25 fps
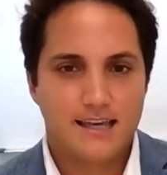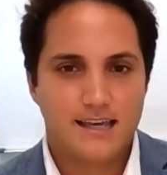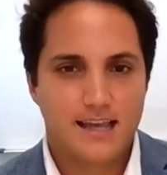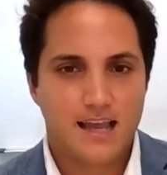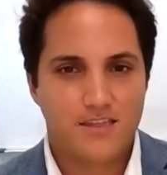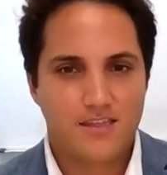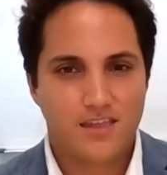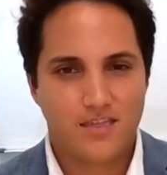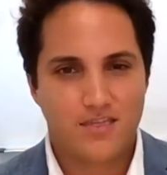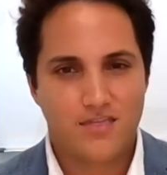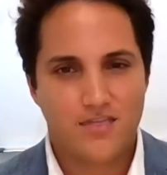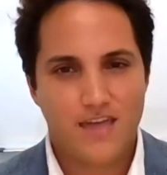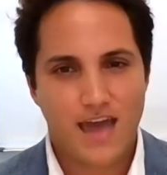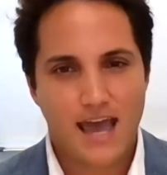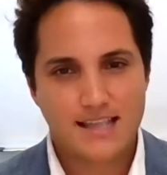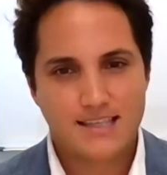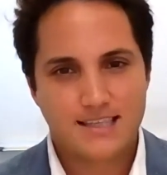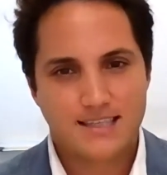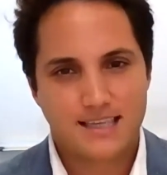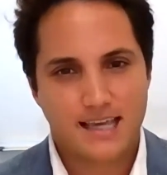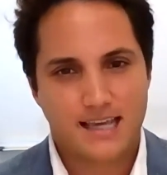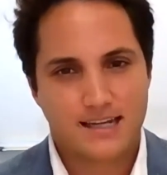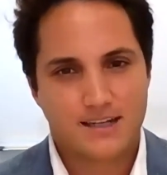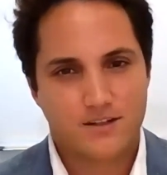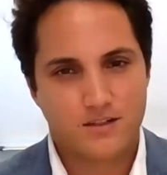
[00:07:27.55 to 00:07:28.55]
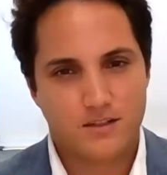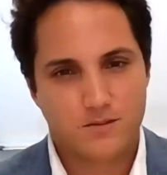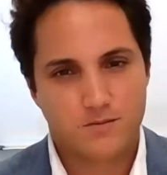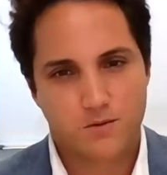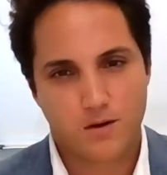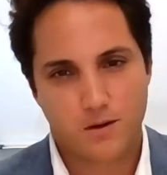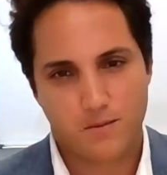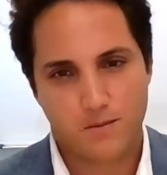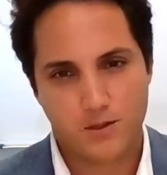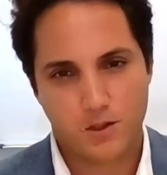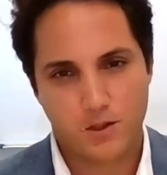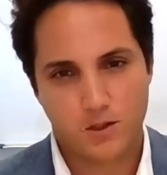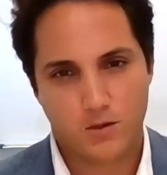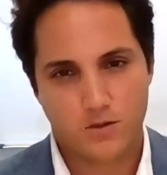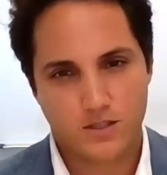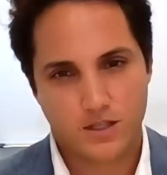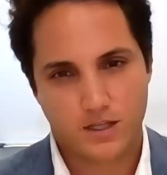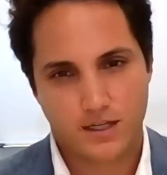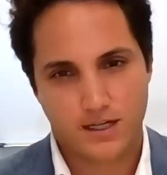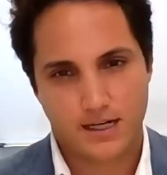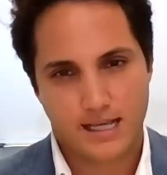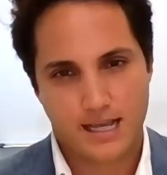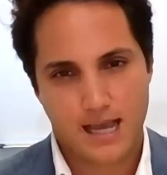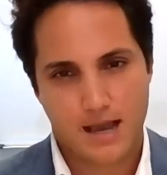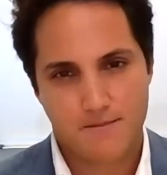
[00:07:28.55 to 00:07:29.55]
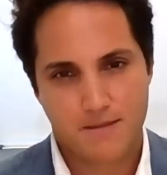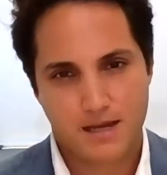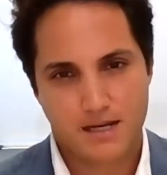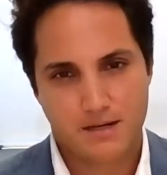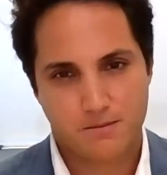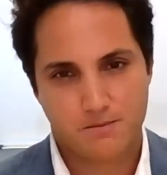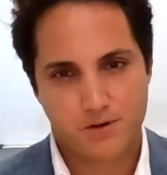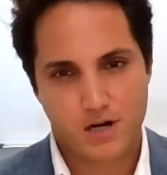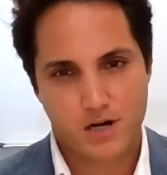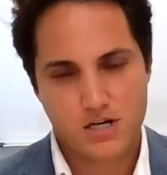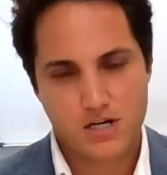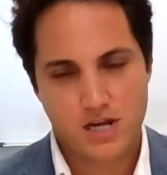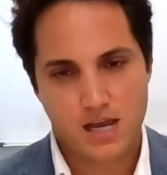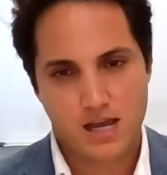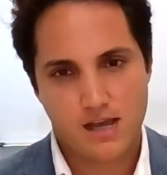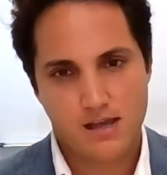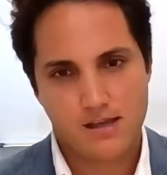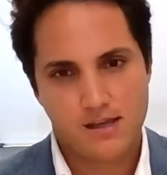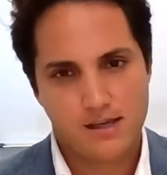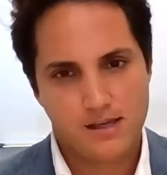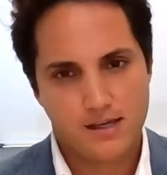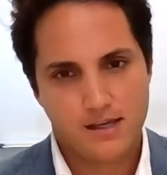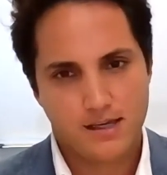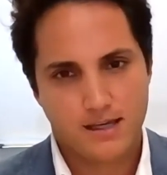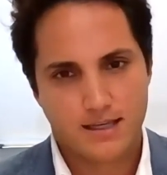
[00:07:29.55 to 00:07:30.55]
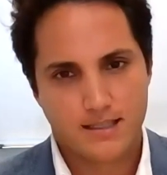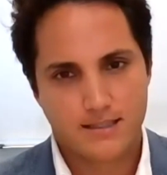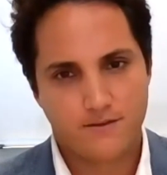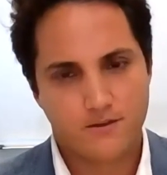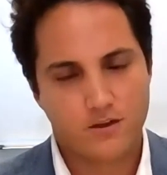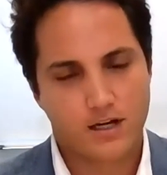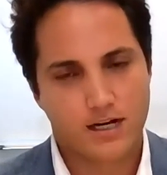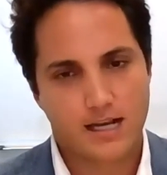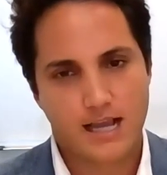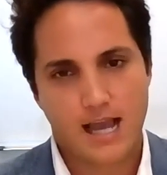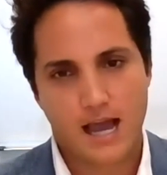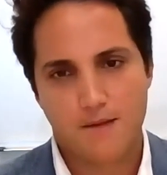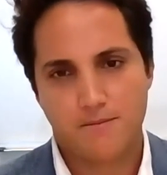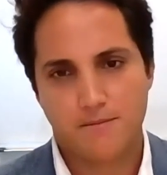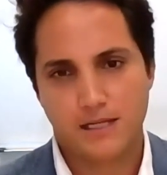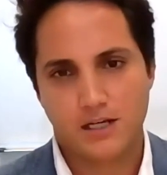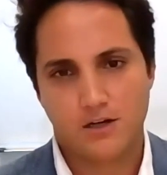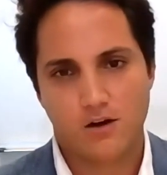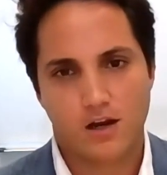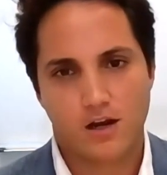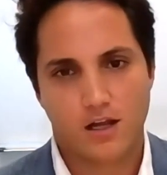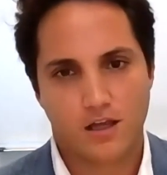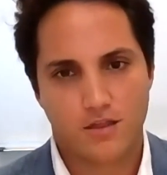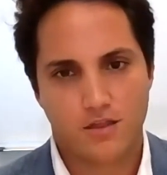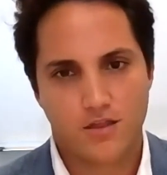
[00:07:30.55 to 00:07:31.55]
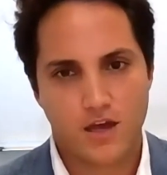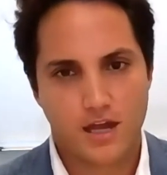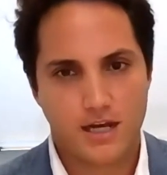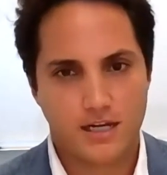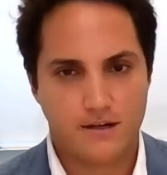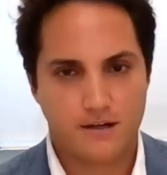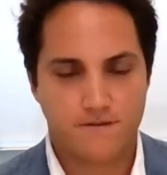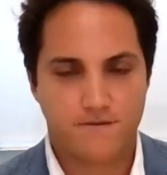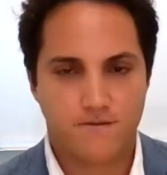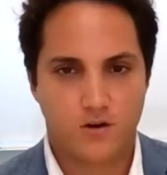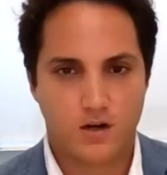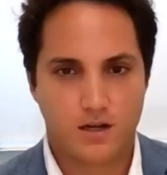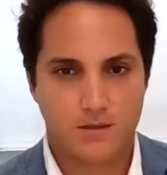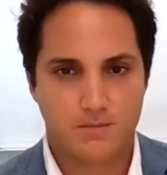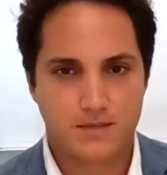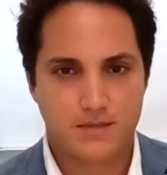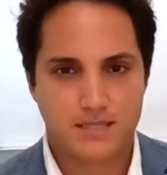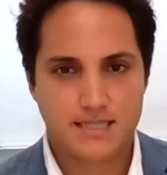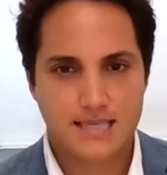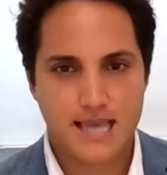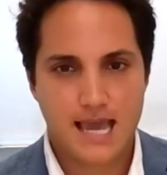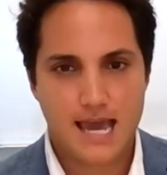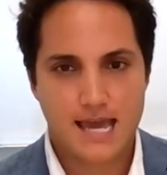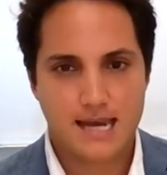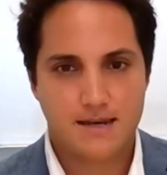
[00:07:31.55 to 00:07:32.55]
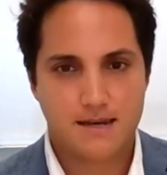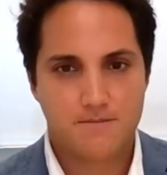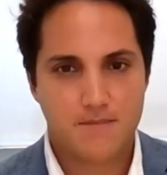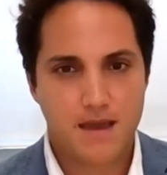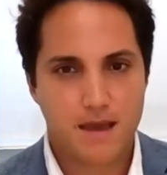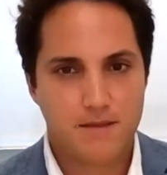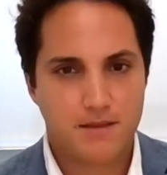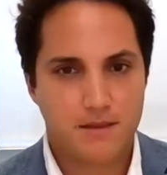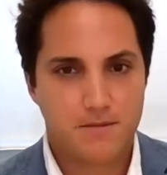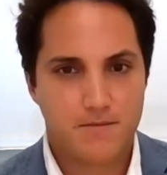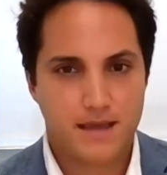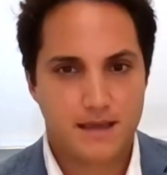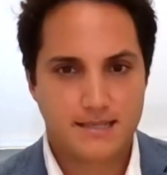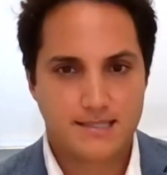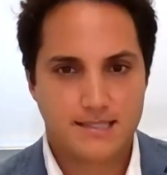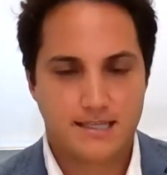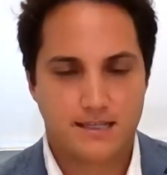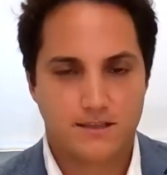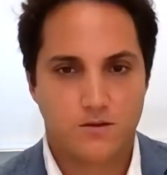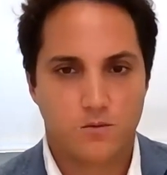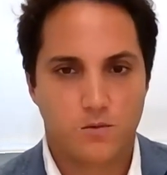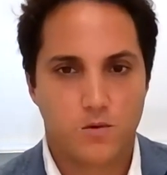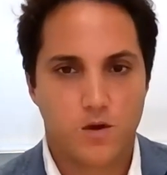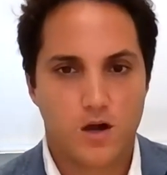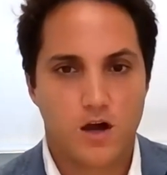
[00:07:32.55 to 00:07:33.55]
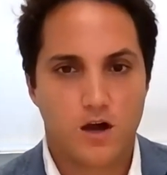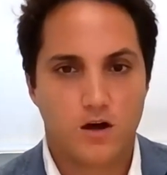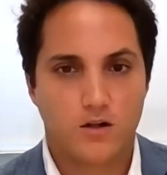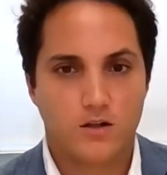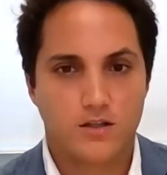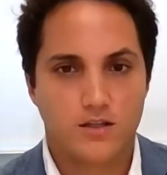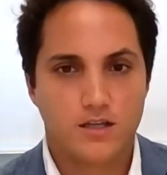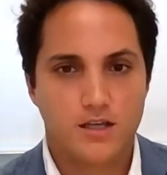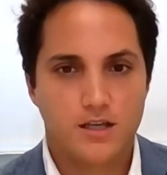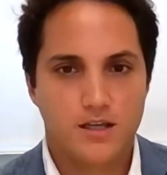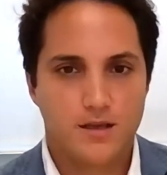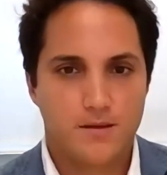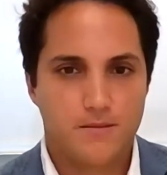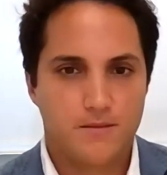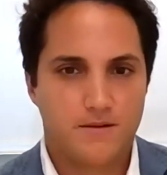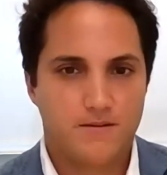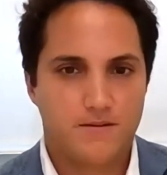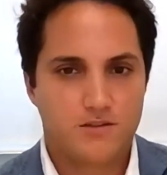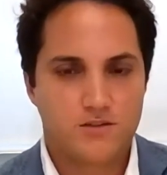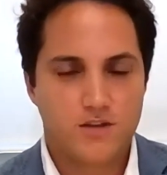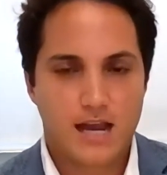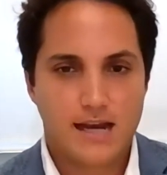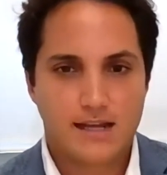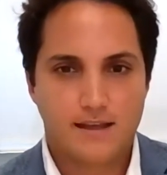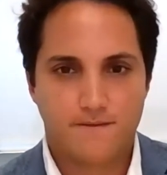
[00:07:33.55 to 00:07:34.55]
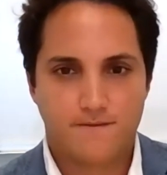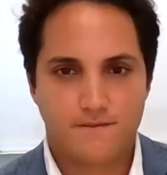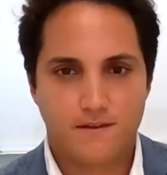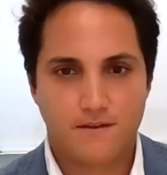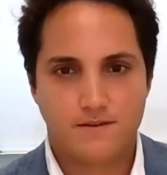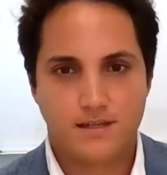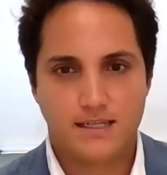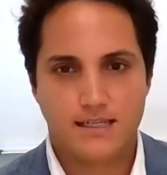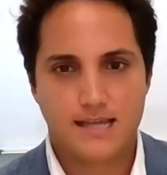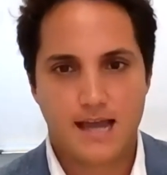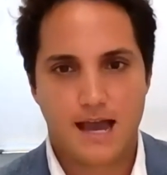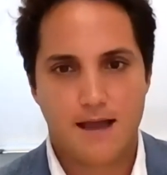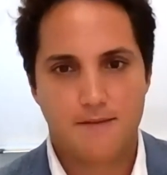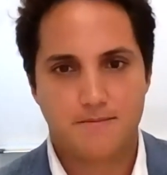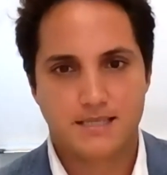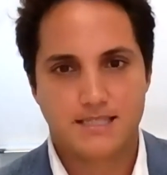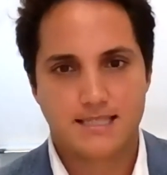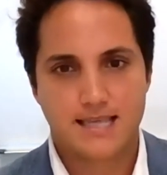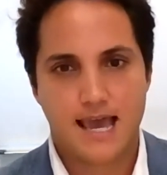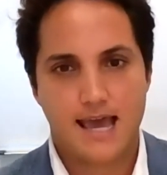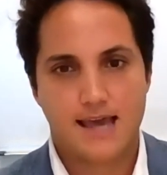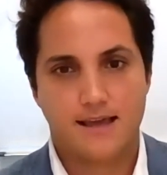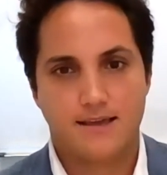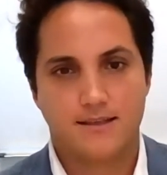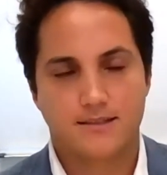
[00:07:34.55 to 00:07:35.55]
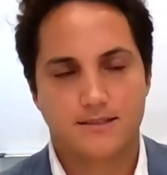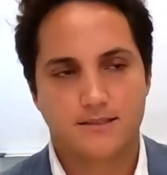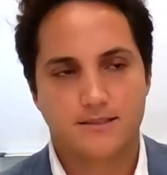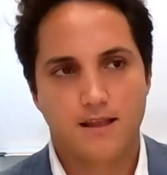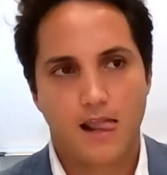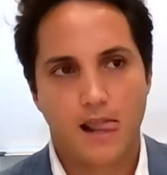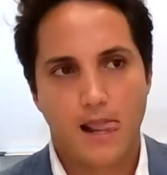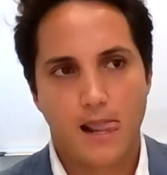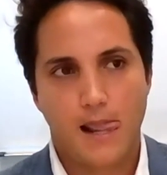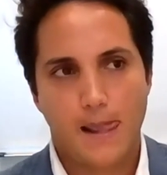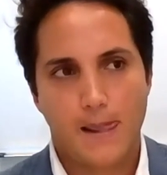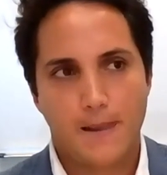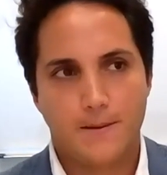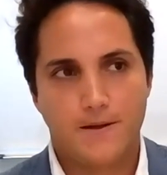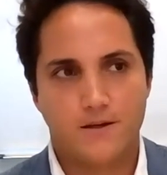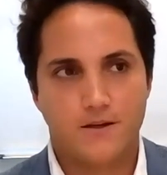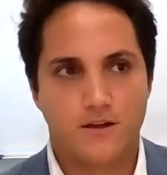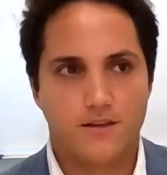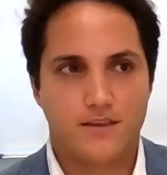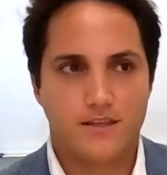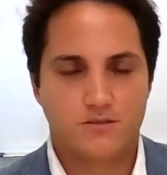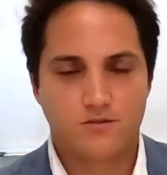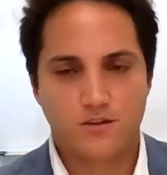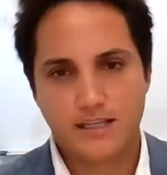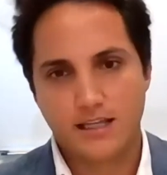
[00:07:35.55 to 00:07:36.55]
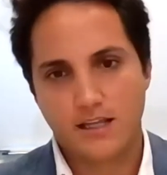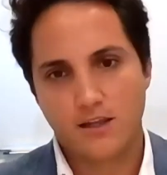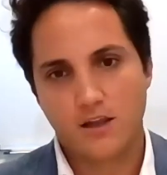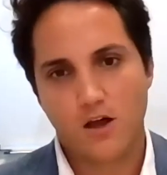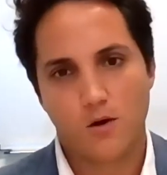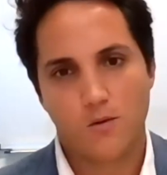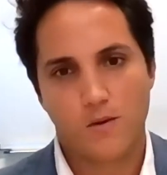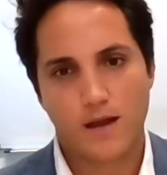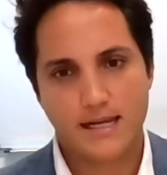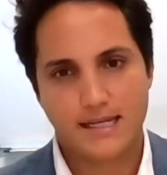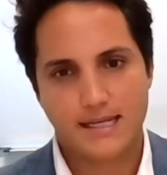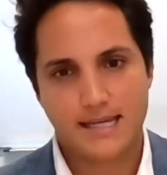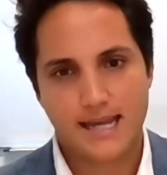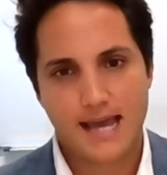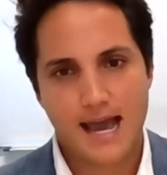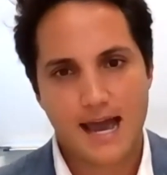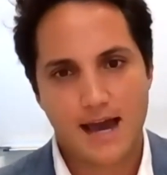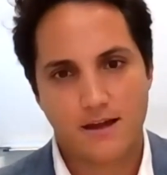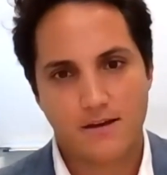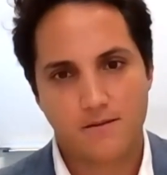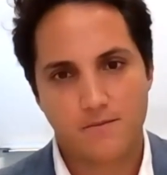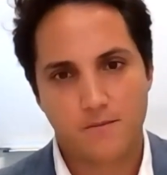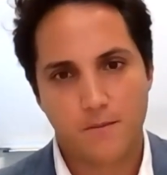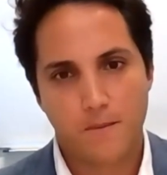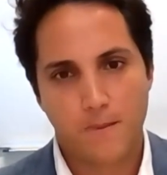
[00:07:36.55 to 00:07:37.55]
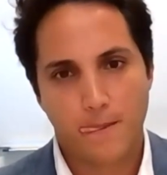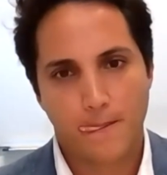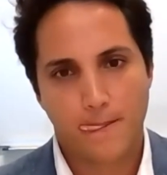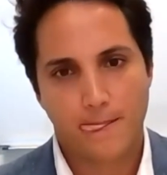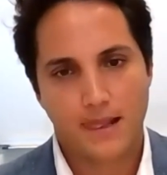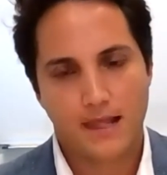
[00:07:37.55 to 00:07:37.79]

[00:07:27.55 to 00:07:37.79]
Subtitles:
And I think that sector is probably also going to come under pressure. So if you've got a company growing at 30 to 40%, it may be the best thing in the world. If it's trading at 50 times sales, there's really a long way down.